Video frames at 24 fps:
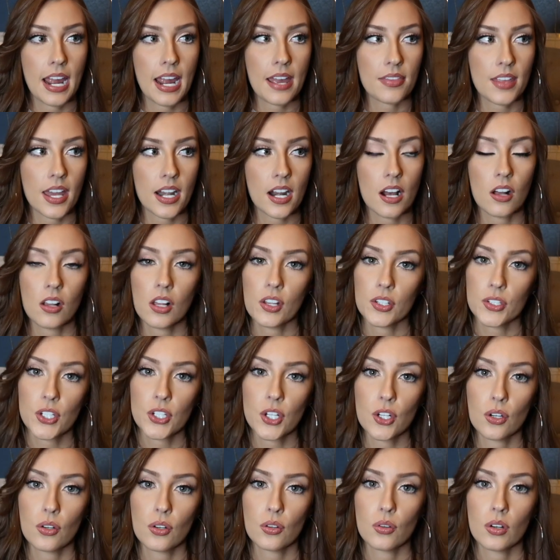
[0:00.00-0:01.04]
and then I'll
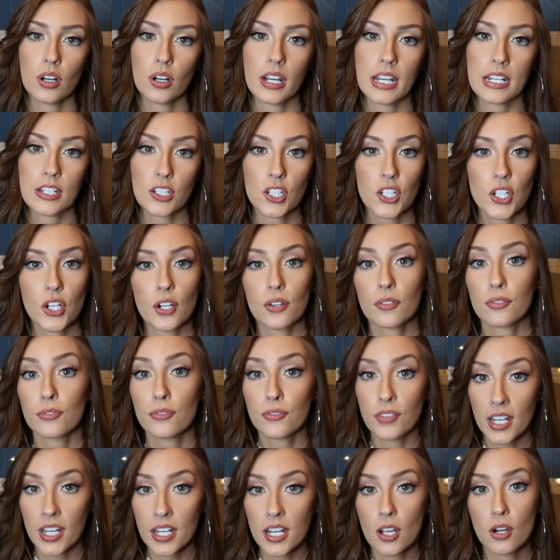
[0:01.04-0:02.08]
also insert
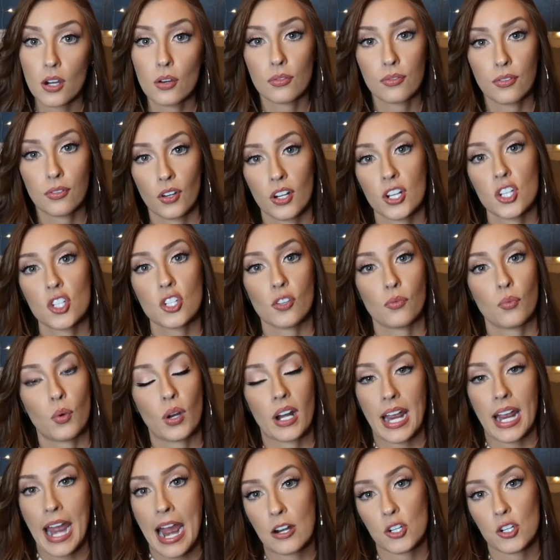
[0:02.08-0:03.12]
video footage of what
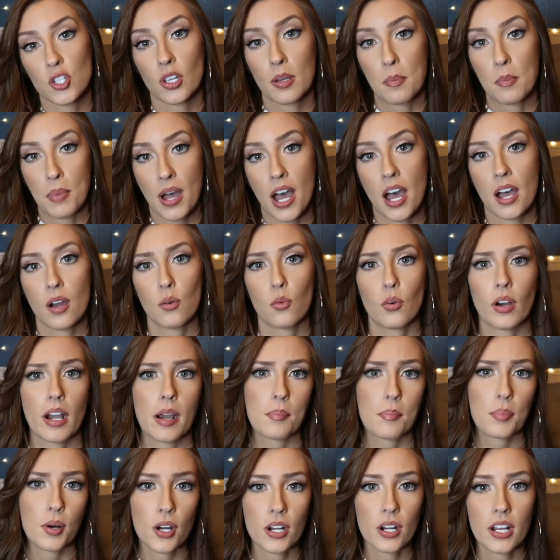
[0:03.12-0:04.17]
I actually bought, where I
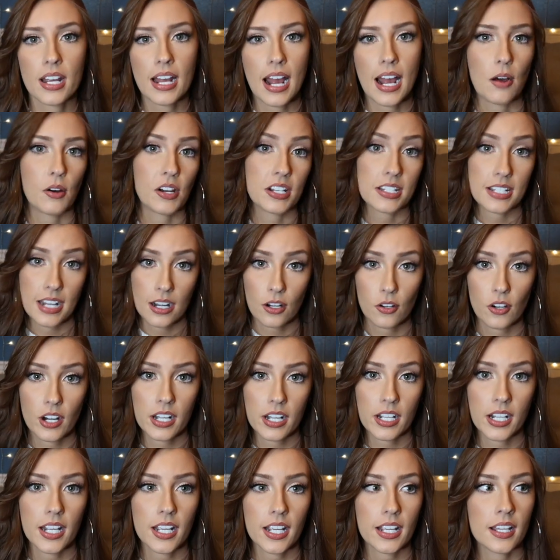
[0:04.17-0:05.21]
put it, how I
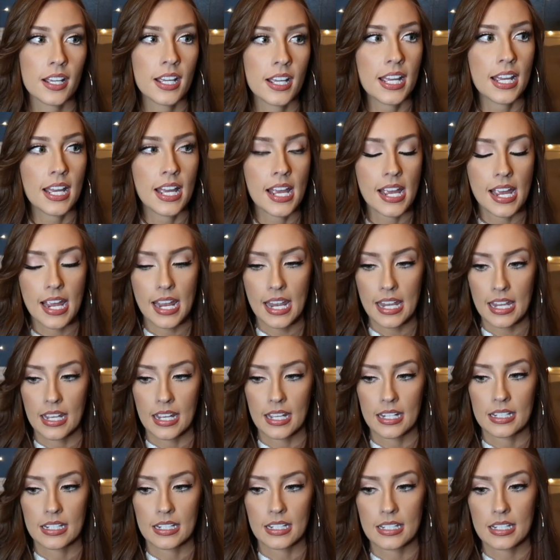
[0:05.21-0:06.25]
decorated it,
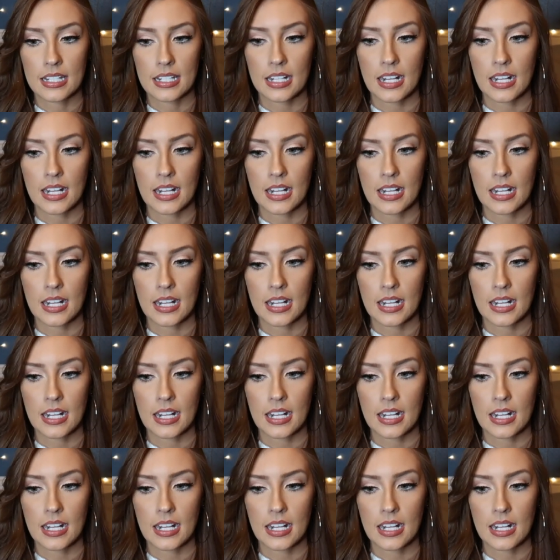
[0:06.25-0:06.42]
and